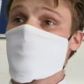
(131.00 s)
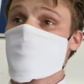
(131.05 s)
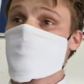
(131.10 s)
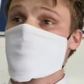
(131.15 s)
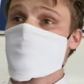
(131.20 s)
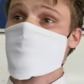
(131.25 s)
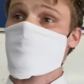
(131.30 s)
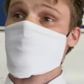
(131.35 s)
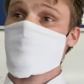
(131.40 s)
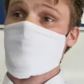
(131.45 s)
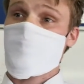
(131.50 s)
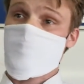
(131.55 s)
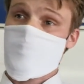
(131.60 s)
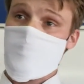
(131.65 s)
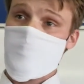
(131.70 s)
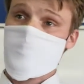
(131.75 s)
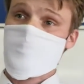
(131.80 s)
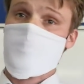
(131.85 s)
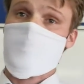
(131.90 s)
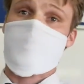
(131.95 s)
those, they
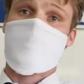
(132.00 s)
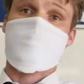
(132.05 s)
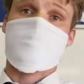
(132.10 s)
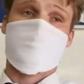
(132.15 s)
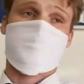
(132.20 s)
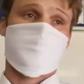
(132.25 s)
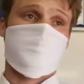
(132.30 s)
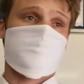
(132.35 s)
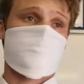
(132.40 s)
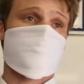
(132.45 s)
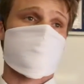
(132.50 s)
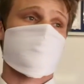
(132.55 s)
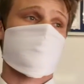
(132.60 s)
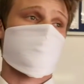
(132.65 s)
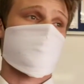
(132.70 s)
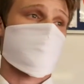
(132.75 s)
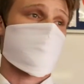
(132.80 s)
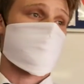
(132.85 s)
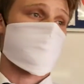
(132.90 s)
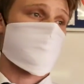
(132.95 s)
wrote down that they
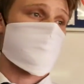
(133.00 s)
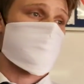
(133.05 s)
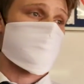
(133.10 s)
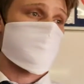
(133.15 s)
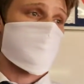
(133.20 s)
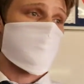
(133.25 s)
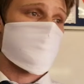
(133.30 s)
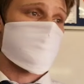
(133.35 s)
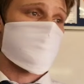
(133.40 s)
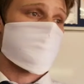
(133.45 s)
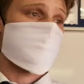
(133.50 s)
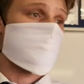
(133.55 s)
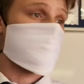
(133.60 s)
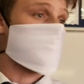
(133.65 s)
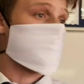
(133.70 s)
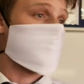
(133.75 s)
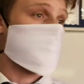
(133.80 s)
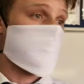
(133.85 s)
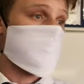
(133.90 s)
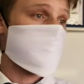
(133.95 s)
treated those diseases,
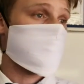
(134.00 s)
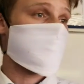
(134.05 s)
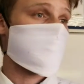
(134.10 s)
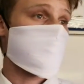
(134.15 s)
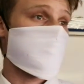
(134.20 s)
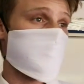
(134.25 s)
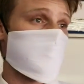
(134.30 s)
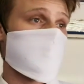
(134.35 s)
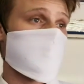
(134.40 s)
which means